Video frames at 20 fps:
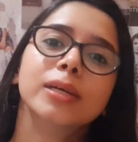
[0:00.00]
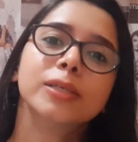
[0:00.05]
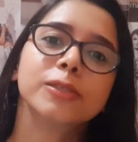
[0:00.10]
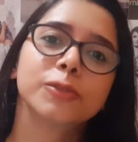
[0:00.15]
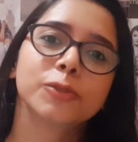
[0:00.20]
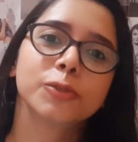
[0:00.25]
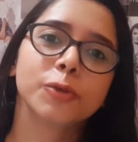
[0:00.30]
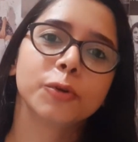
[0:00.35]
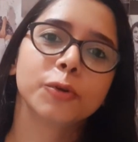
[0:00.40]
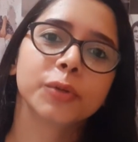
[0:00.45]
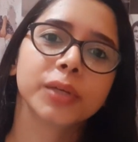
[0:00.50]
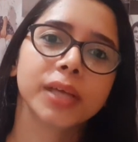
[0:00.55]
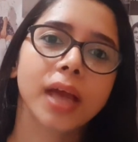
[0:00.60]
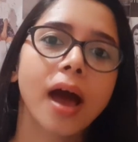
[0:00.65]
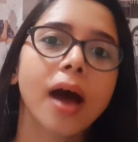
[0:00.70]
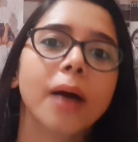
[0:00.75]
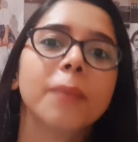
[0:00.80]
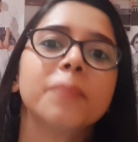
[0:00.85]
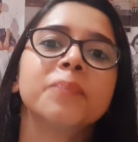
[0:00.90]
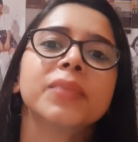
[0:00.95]
So
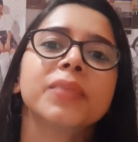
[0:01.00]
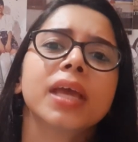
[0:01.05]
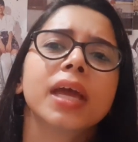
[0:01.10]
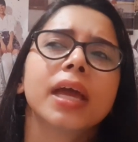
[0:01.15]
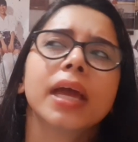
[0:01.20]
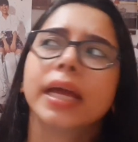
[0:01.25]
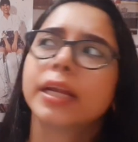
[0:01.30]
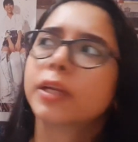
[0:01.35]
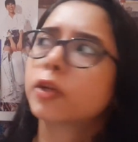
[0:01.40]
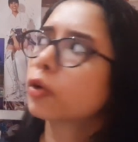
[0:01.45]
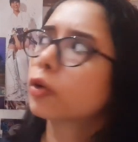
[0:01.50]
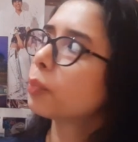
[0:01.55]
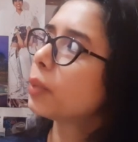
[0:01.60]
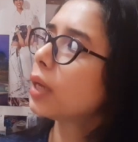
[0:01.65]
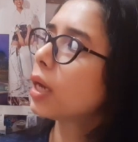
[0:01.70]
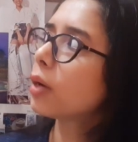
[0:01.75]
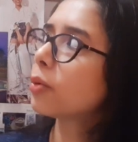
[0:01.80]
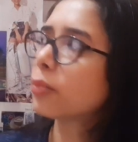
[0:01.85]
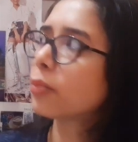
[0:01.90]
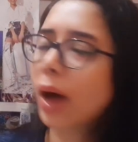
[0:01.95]
yeah, it took
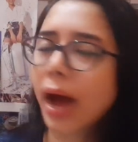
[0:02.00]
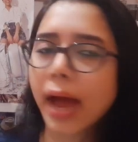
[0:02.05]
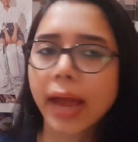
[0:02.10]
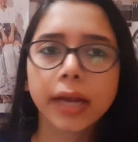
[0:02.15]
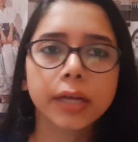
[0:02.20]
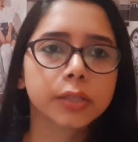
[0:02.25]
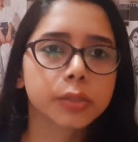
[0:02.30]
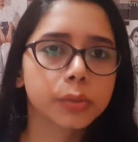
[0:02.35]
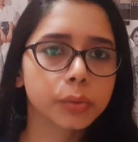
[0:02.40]
me a while